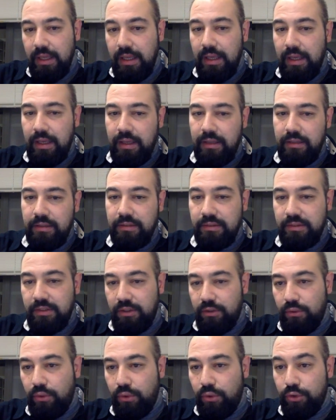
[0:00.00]
and their
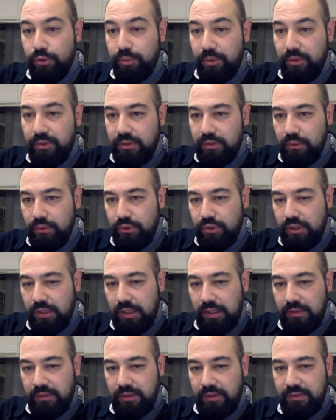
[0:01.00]
corresponding logical
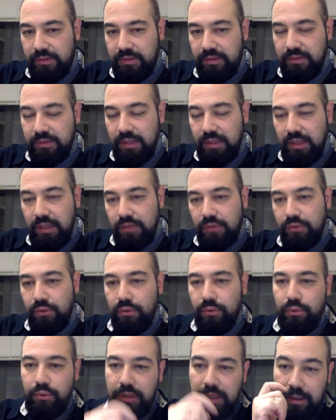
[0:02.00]
addresses. So
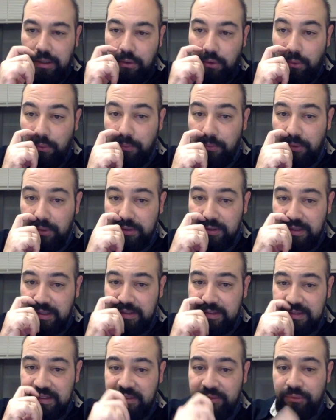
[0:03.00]
you can convert
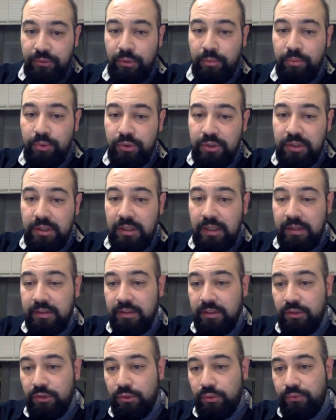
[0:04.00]
easily from logical
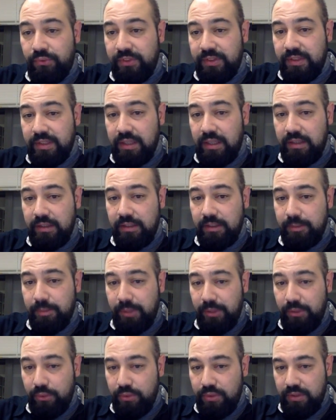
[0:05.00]
address to physical address by
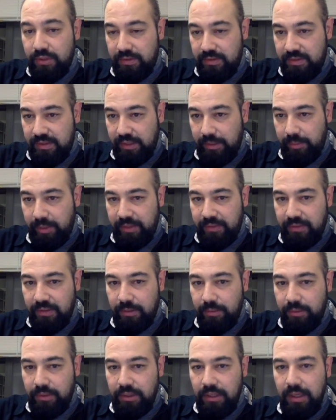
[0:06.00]
using this segment
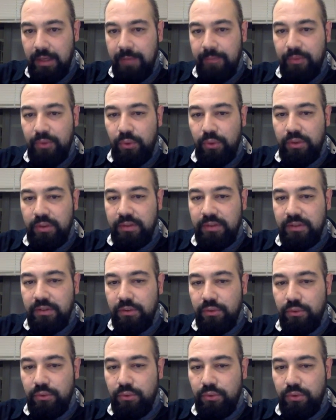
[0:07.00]
table. The only thing
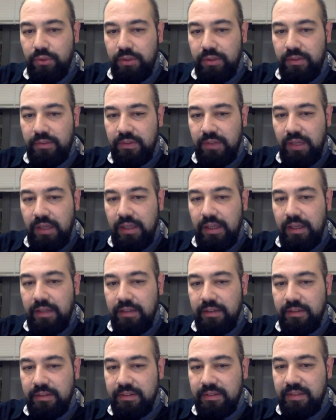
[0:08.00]
you do is
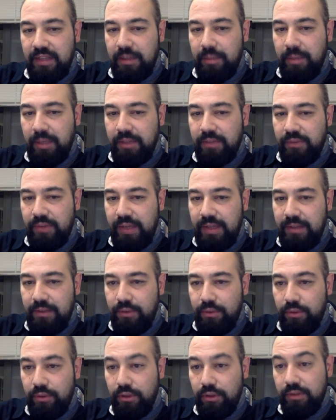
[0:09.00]
getting the segment
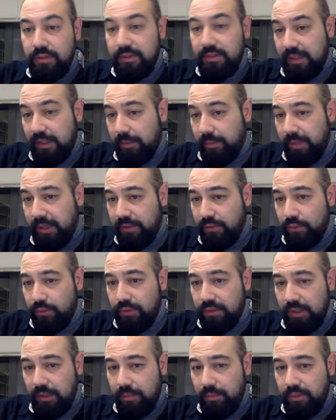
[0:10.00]
value, the segment
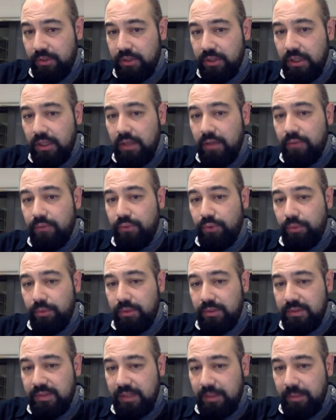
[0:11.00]
number from
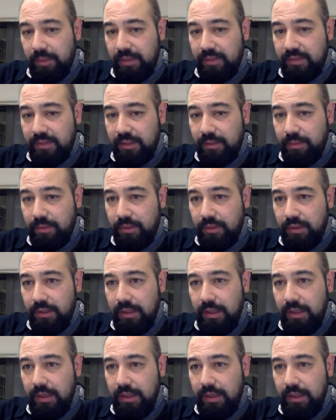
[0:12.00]
the segment table,